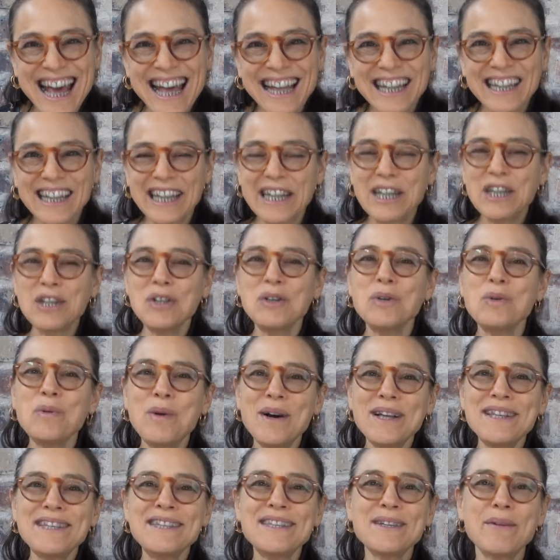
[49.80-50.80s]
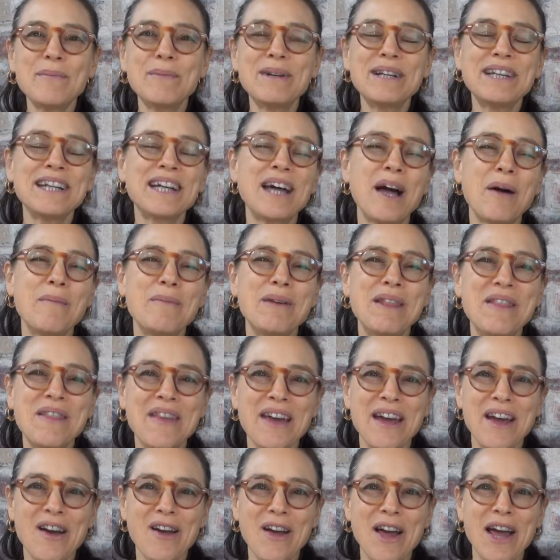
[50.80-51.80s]
like you want someone to come in
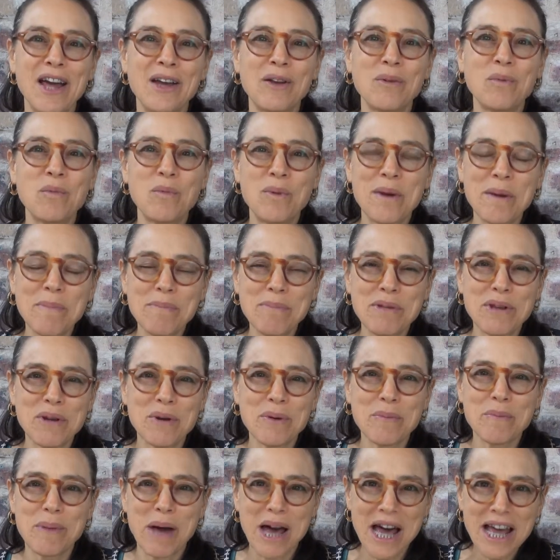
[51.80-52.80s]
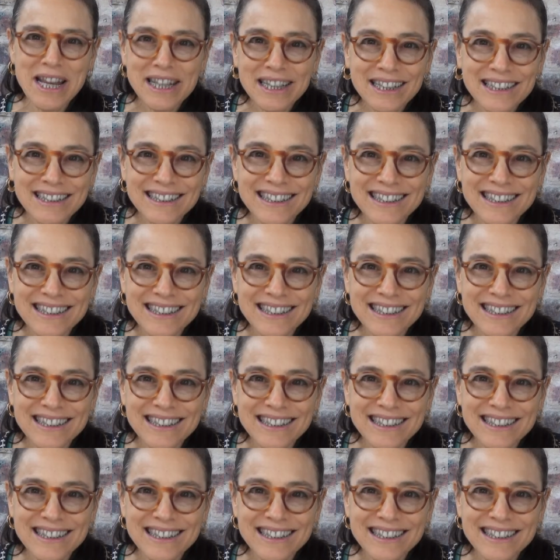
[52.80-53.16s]
there and whip your butt,